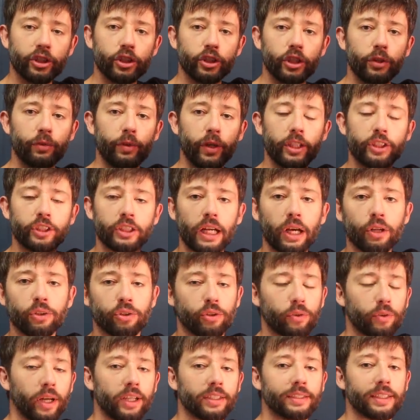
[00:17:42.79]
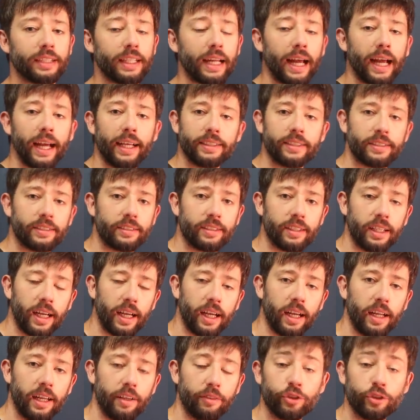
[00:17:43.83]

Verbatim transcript: She reached out to us and asked uh,